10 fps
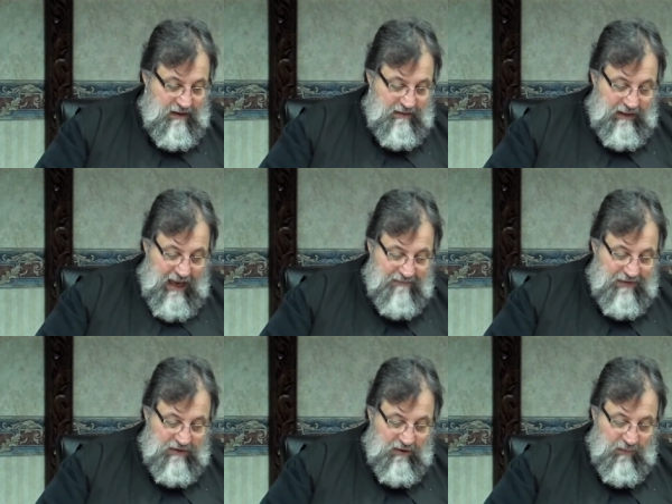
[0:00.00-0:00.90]
The life
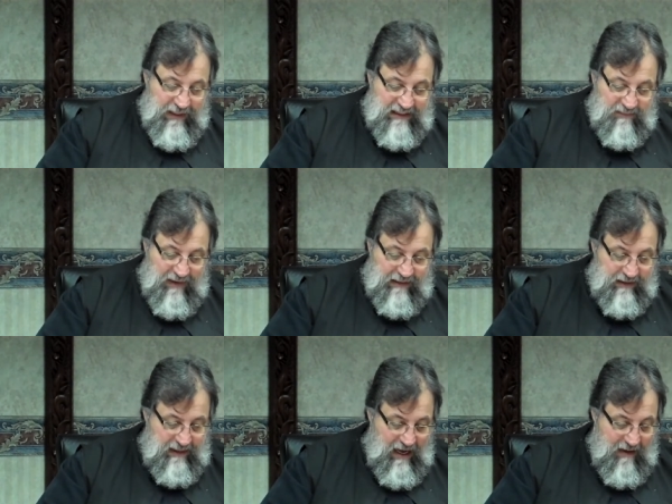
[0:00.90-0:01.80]
eternal we expect to
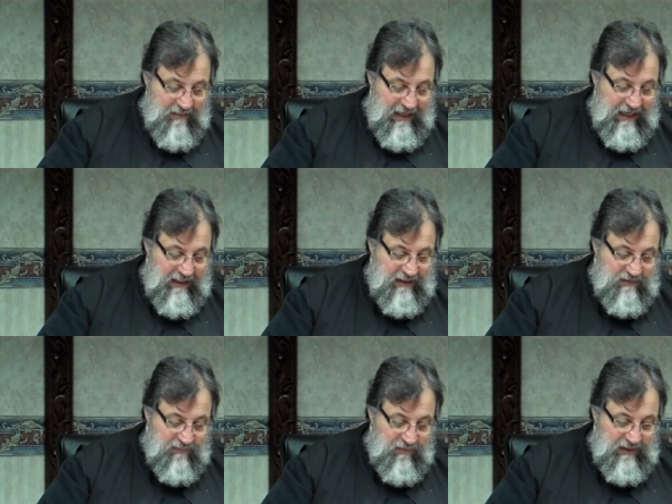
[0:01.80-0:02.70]
come in its
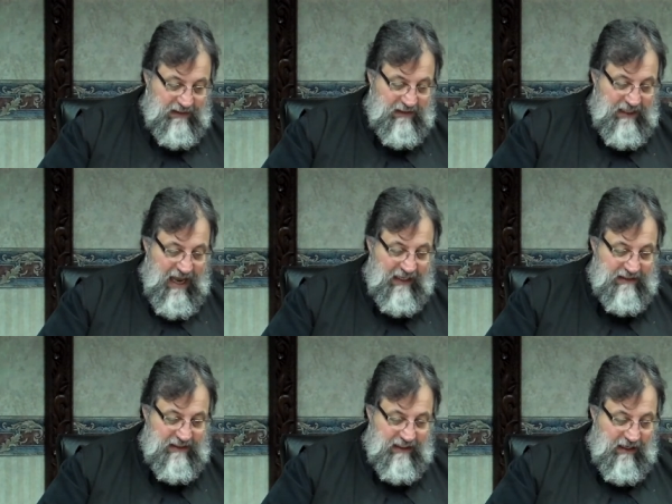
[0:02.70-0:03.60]
fullness at
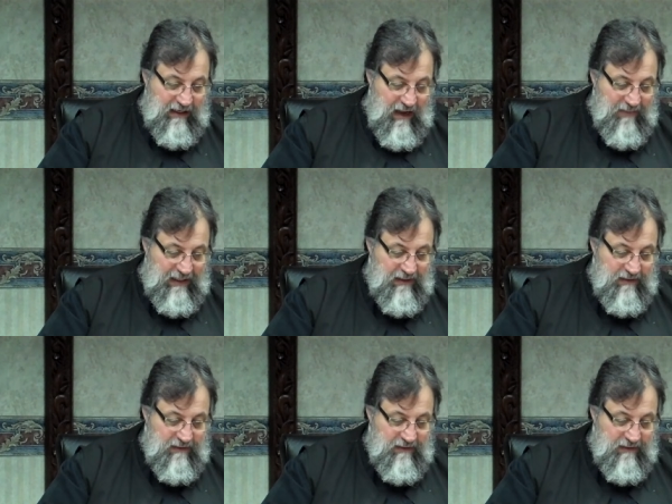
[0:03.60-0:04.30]
his second coming.